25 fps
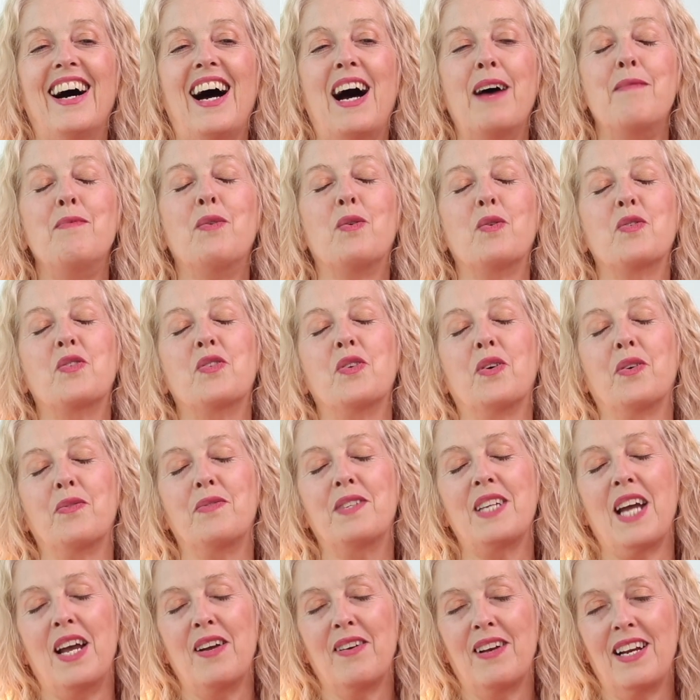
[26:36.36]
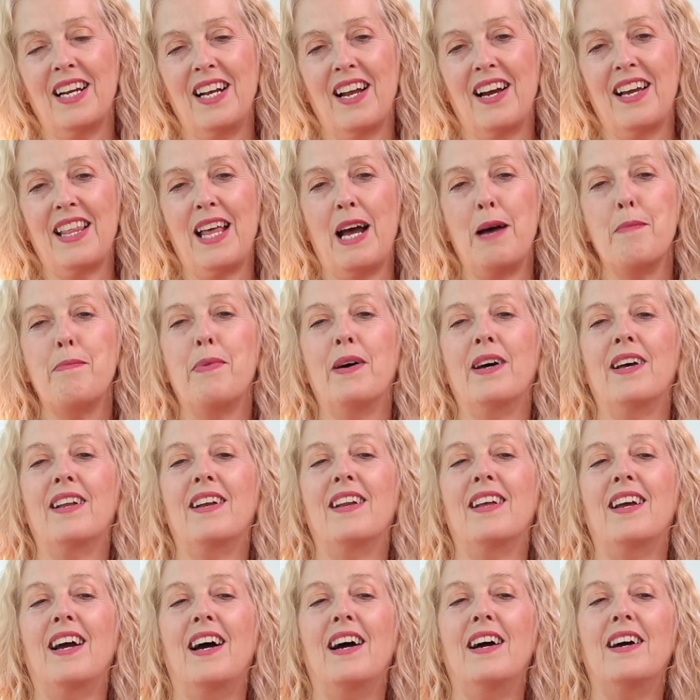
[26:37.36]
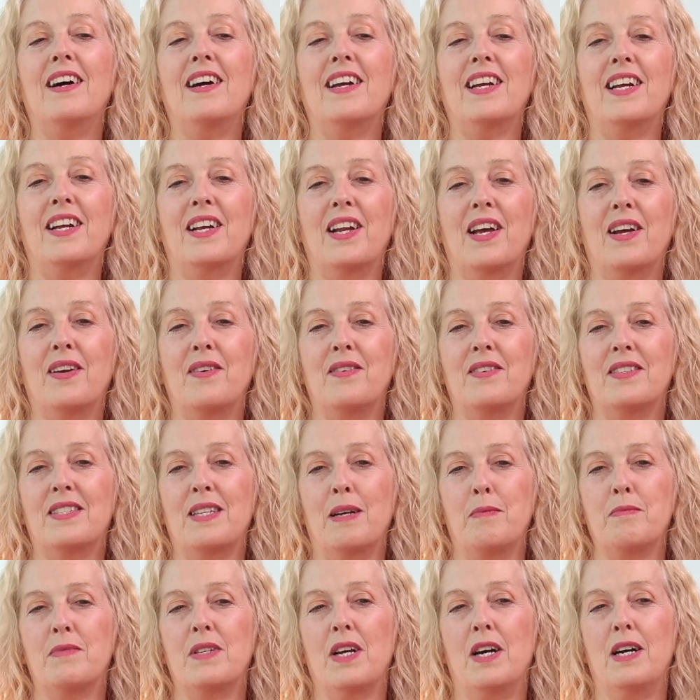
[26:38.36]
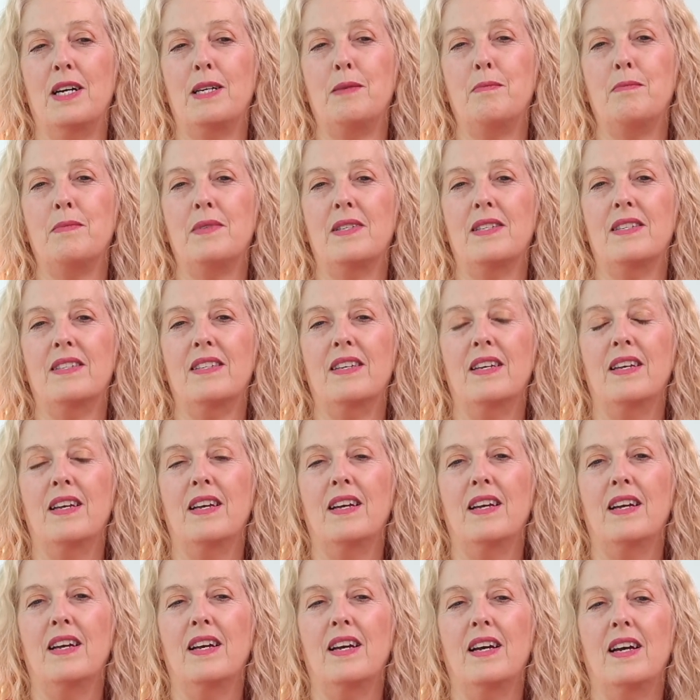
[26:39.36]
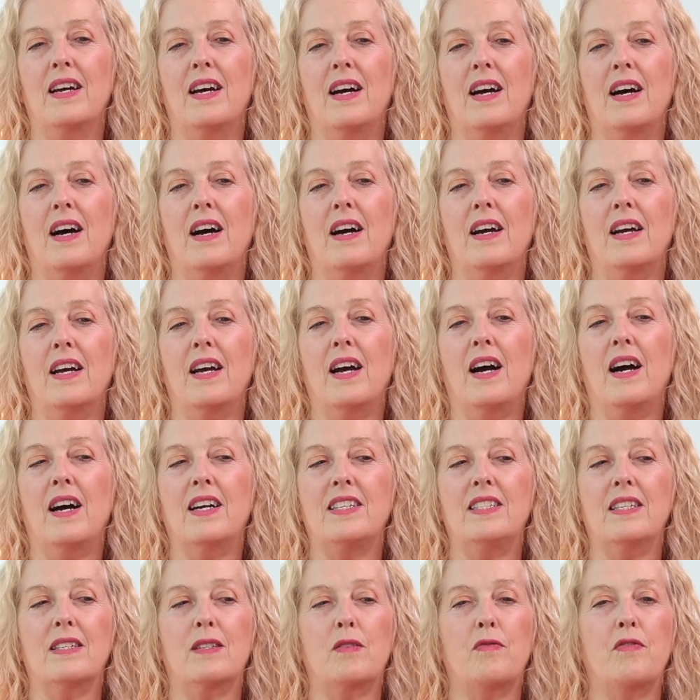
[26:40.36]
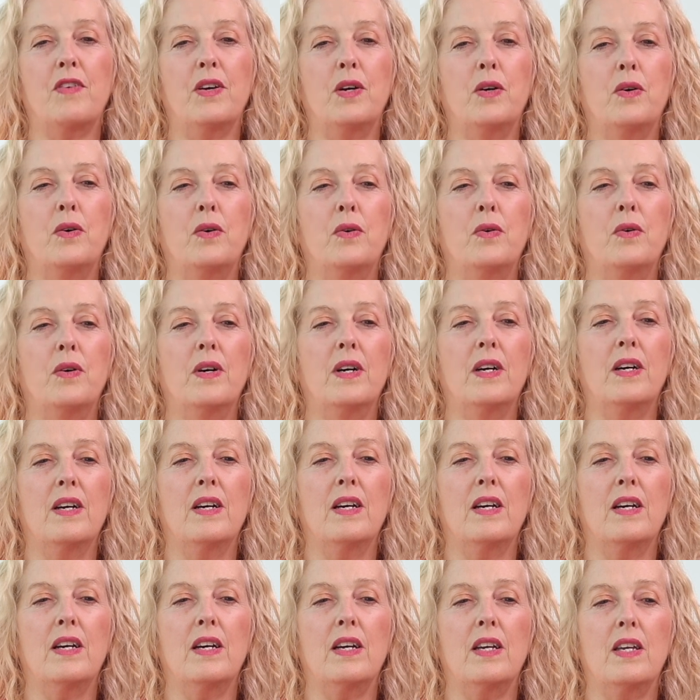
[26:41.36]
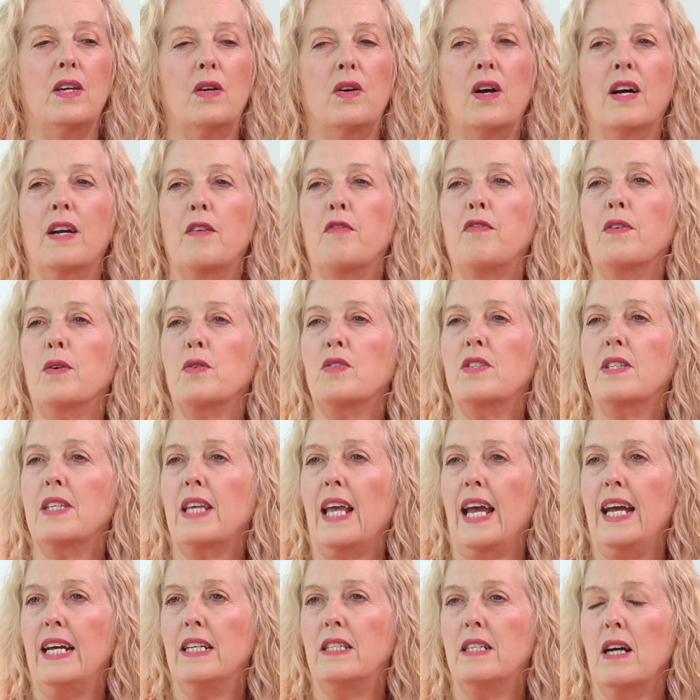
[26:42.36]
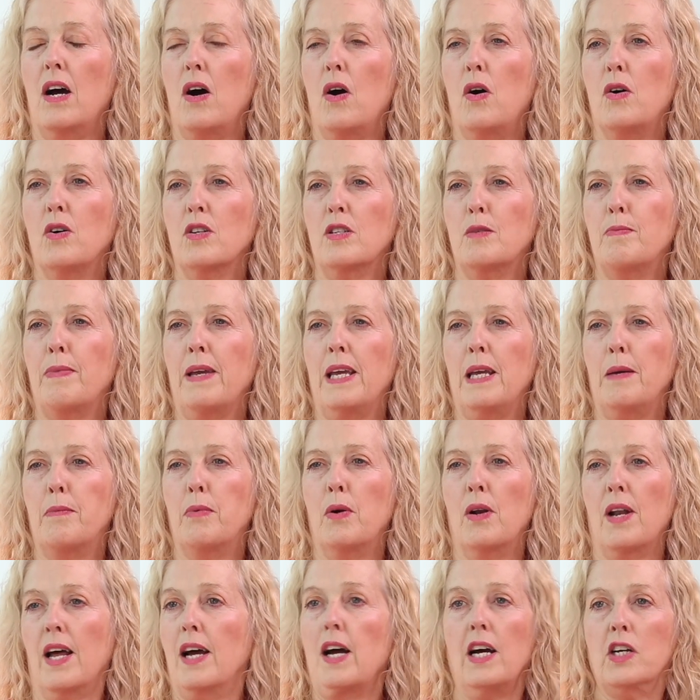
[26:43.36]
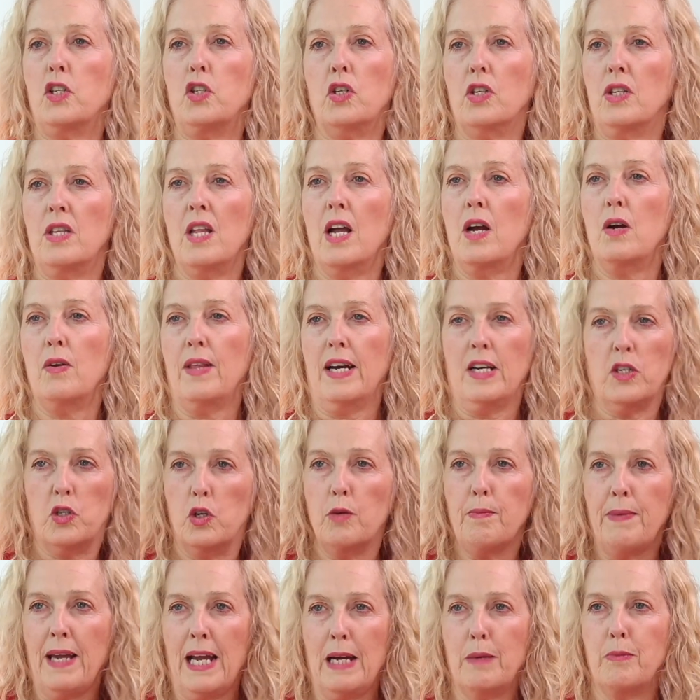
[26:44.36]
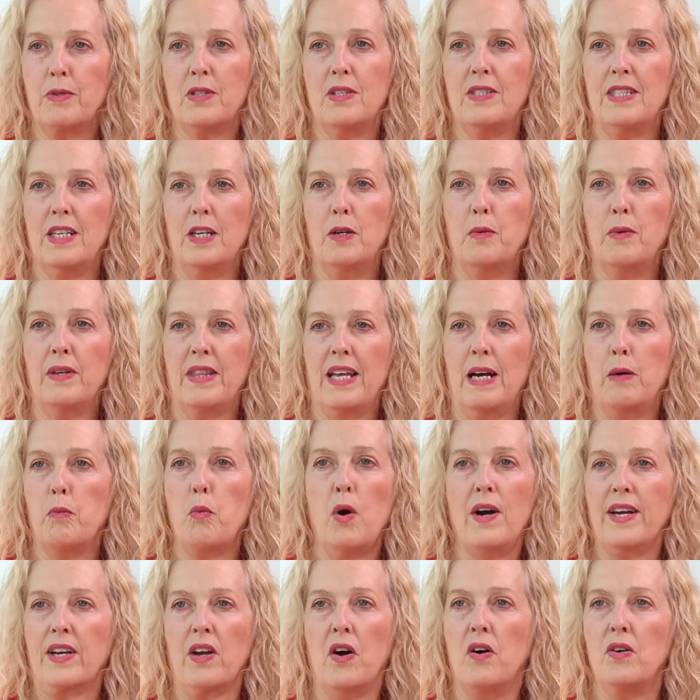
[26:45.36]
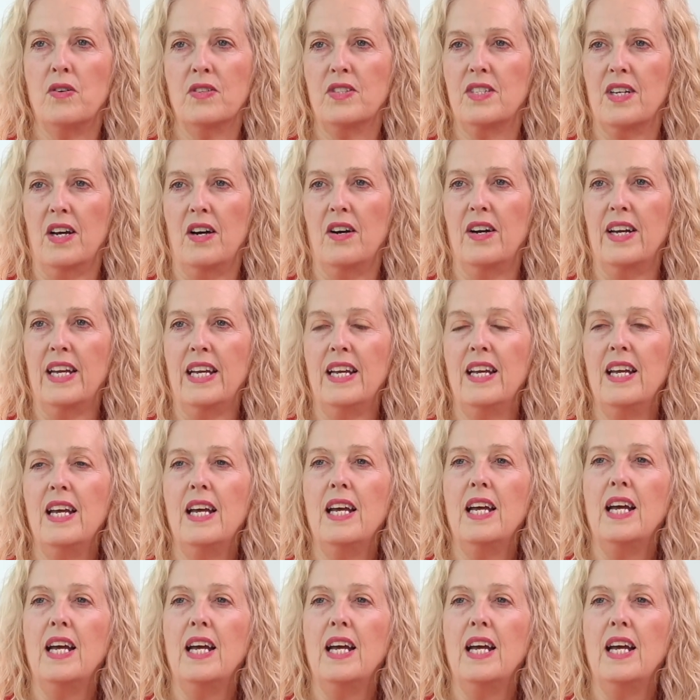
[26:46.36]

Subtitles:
I'm not sure I'm totally like that, but sometimes I just feel you kind of feel scared to ask people, like, I should know that, I should be able to deal with that, why can't I?